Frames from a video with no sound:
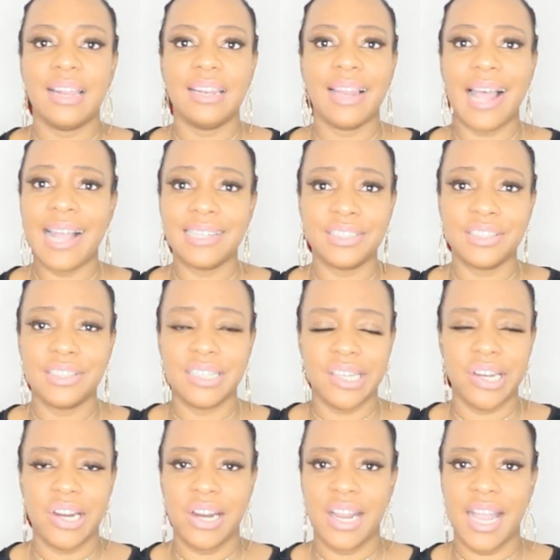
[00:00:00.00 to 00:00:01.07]
last
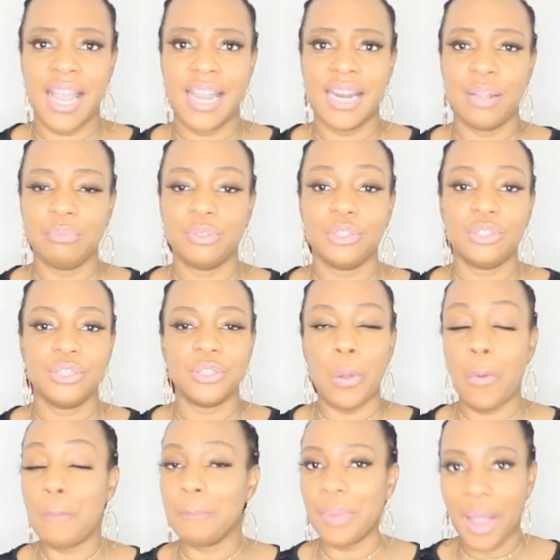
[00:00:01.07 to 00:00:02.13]
year, and I'm
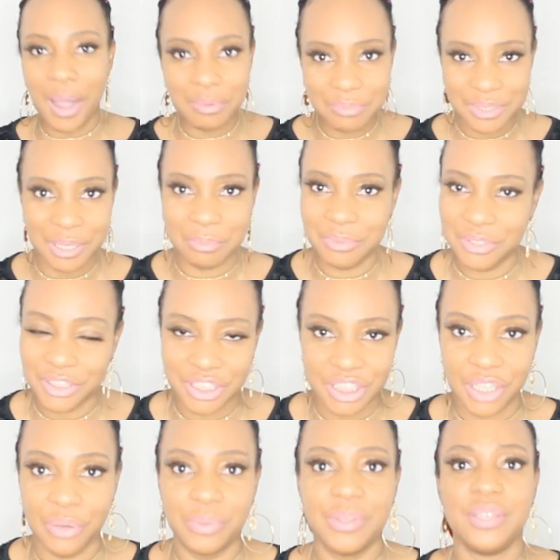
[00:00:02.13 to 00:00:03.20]
so pumped up to
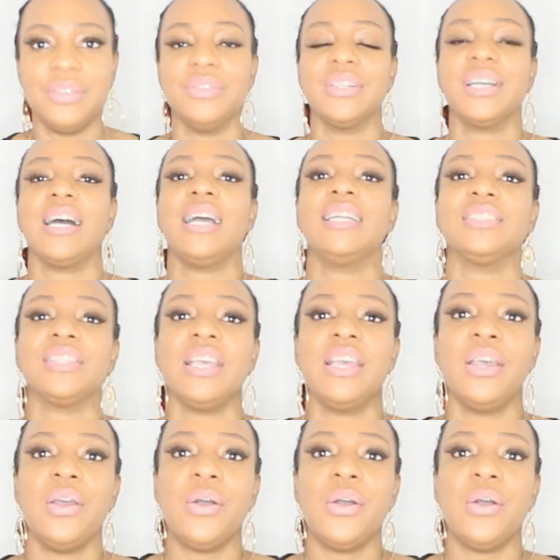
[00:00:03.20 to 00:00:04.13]
share it with you guys.